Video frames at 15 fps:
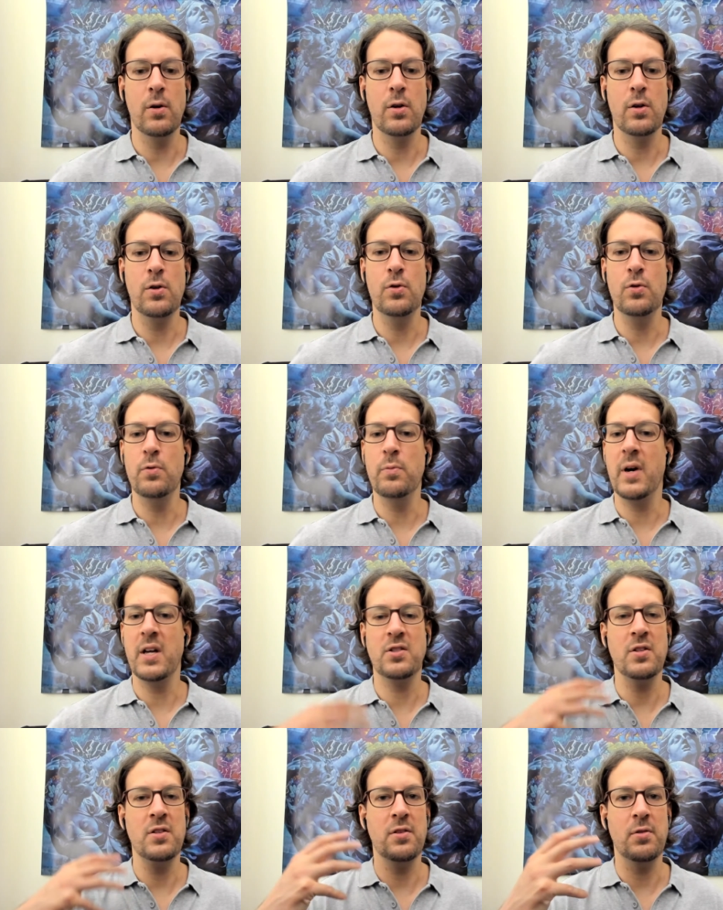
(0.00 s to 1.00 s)
You
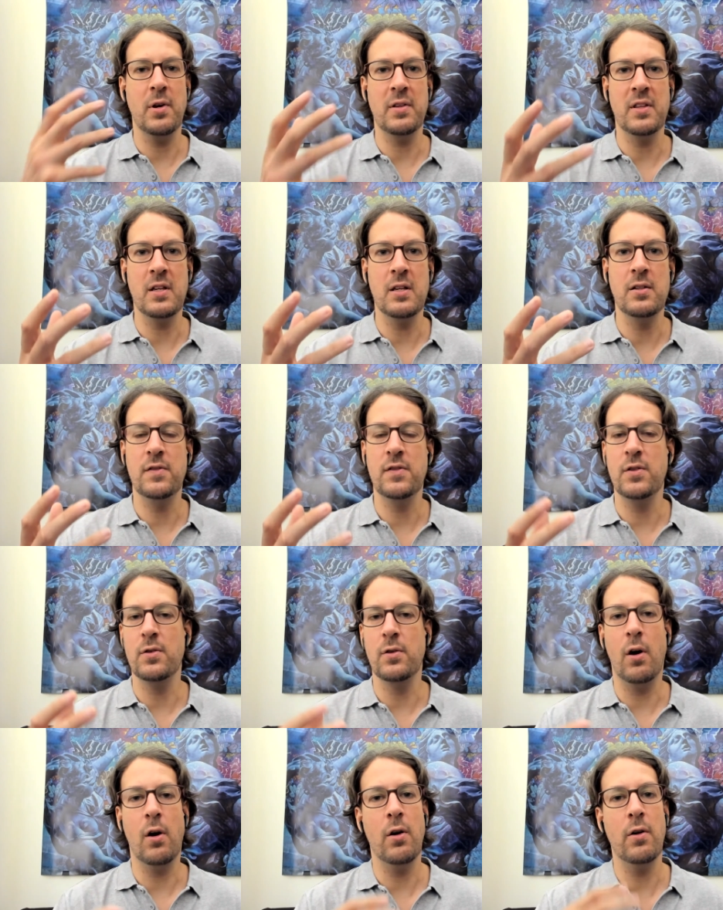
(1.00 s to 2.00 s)
mentioned throughout the interview
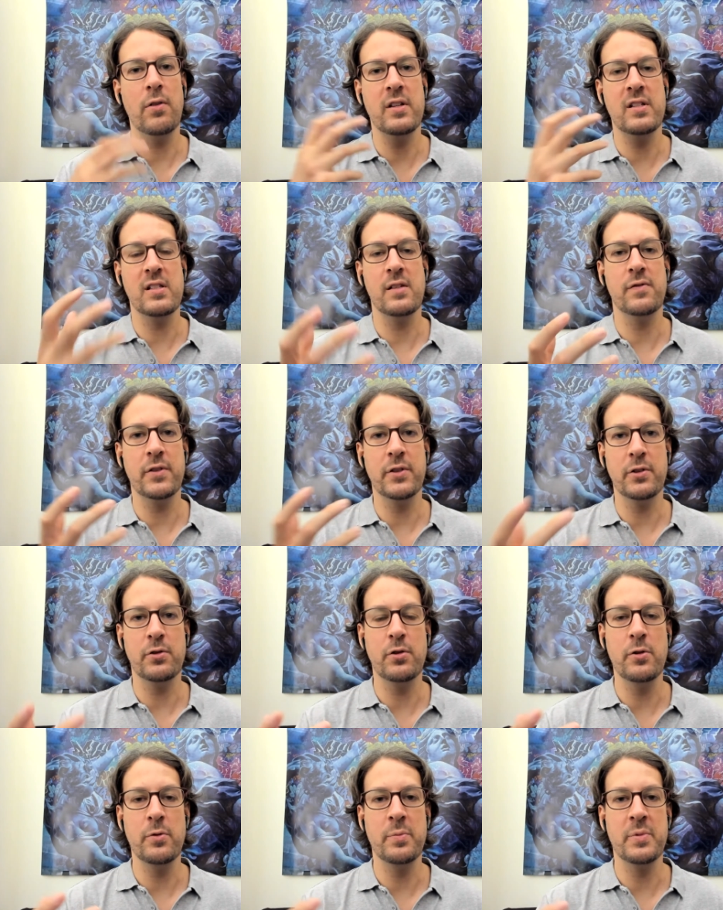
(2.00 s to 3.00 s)
all these different
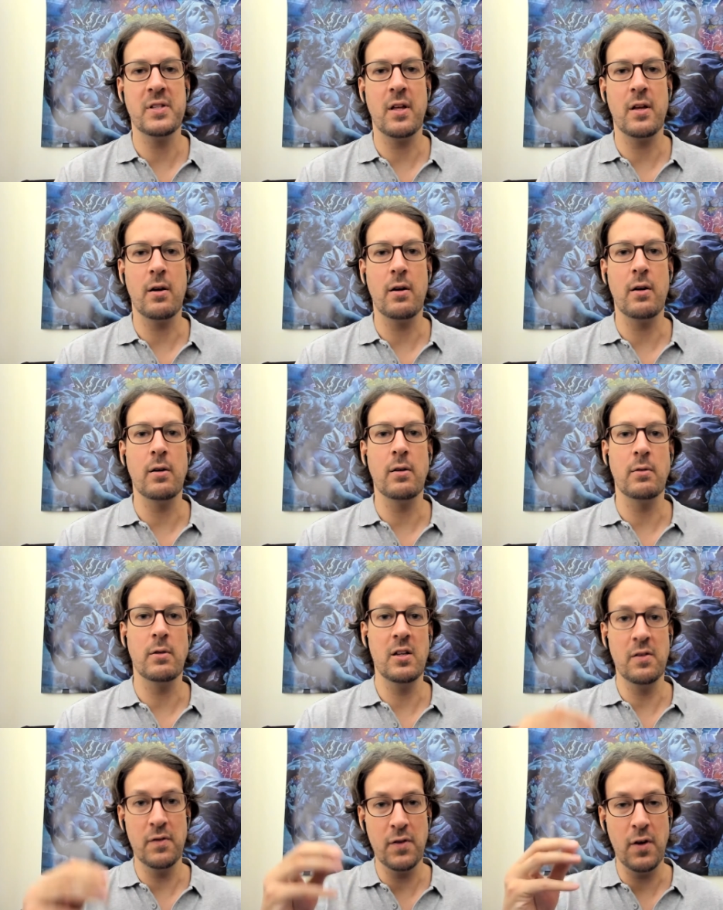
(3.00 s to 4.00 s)
groups that are
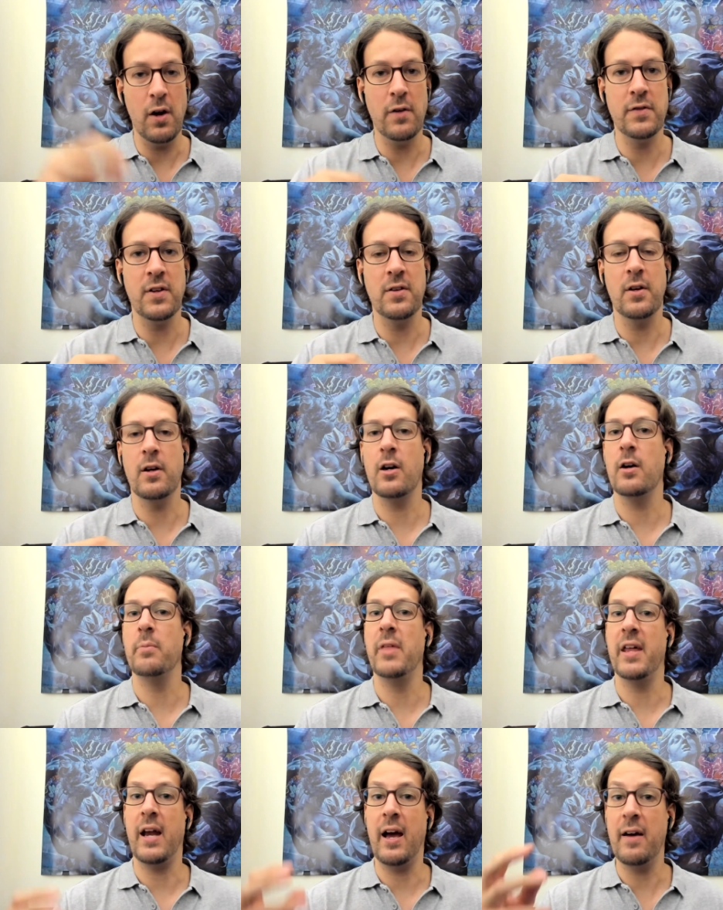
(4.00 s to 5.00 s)
involved in the hub
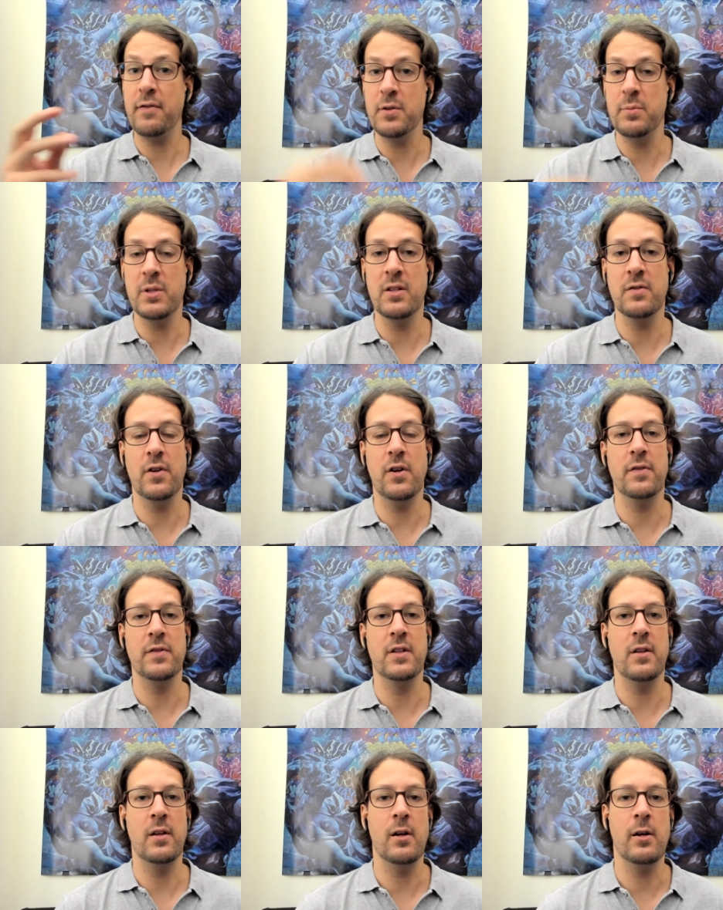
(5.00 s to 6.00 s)
that have to be involved
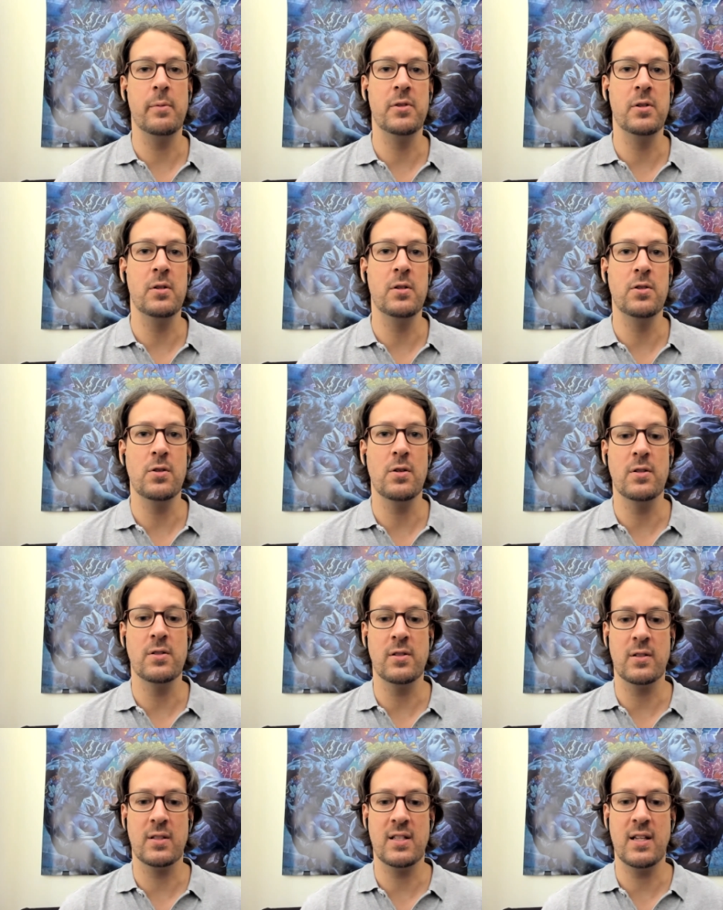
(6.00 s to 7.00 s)
in the hub to ensure its
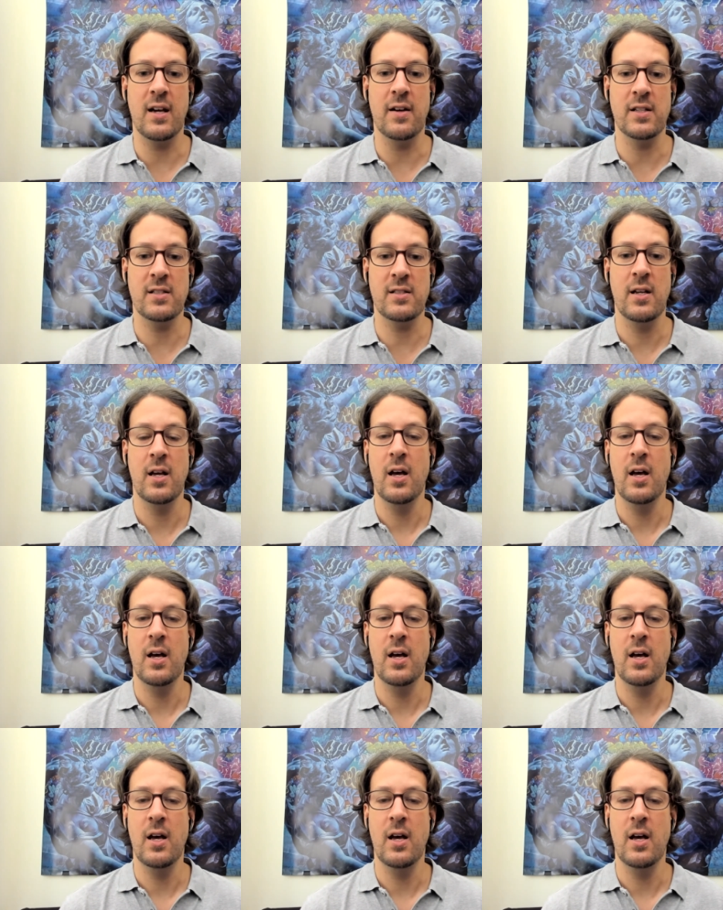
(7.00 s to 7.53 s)
success.